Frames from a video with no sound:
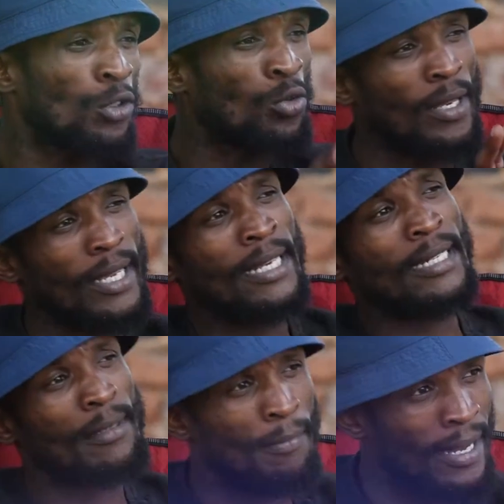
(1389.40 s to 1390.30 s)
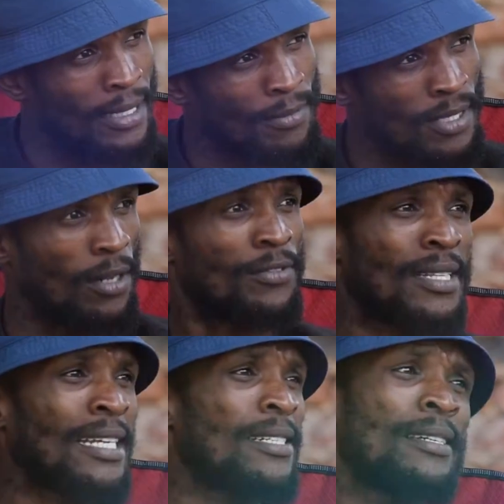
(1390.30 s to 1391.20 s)
to eat by
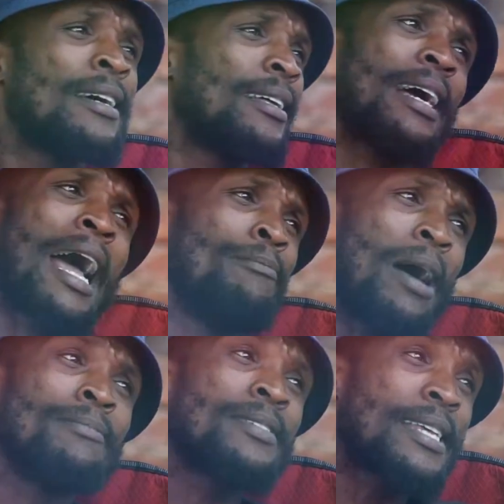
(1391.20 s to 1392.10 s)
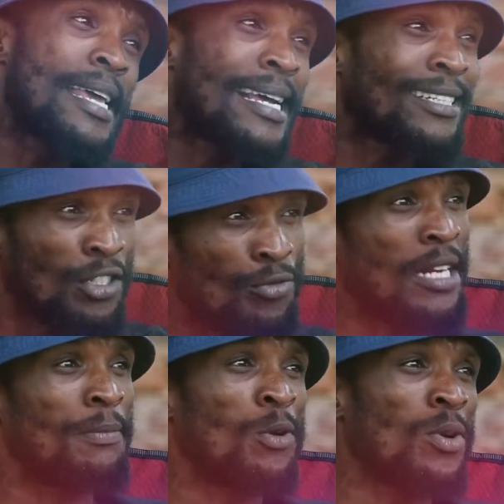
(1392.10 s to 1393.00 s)
themselves. I'm saying it
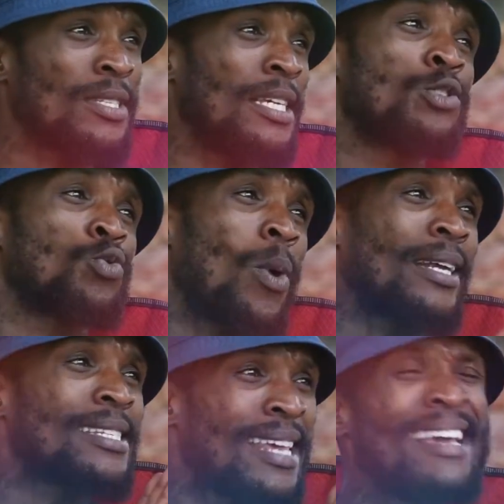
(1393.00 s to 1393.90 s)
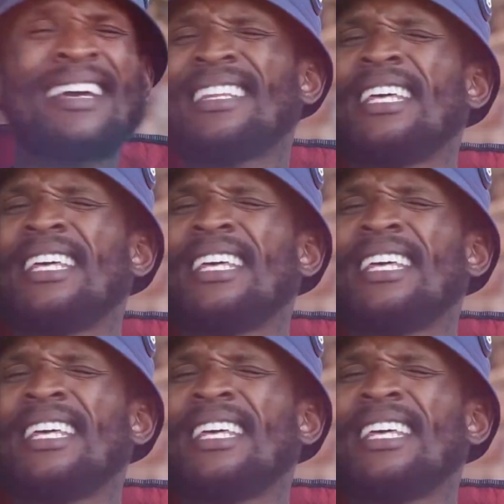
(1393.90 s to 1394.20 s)
straight because it's what they